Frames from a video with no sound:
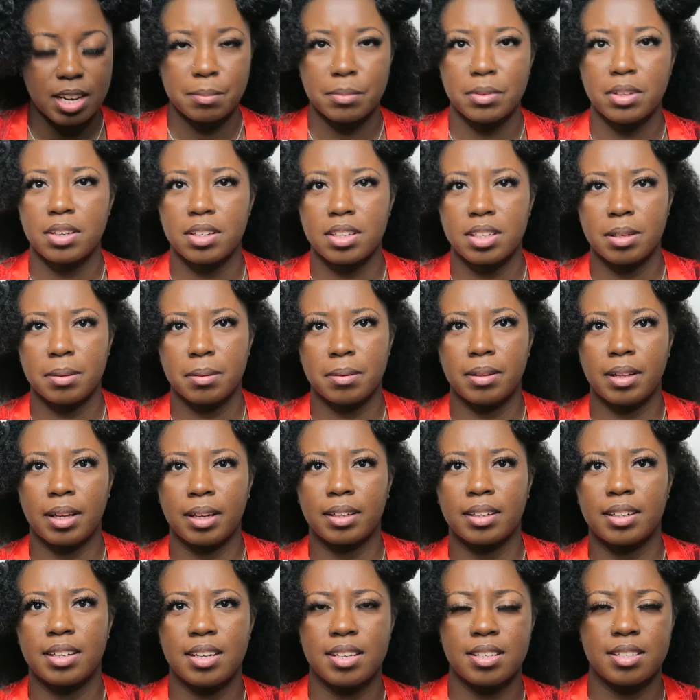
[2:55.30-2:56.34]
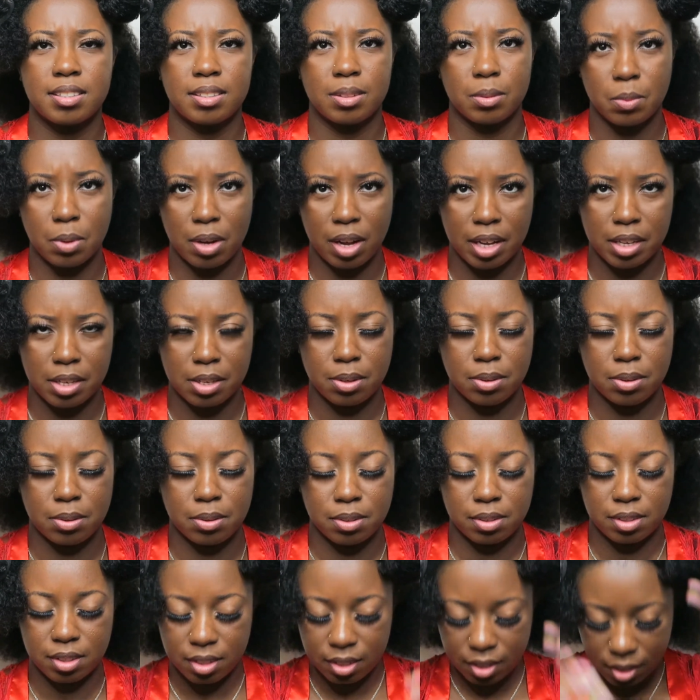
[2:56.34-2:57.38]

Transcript: I'm not going to like list what I use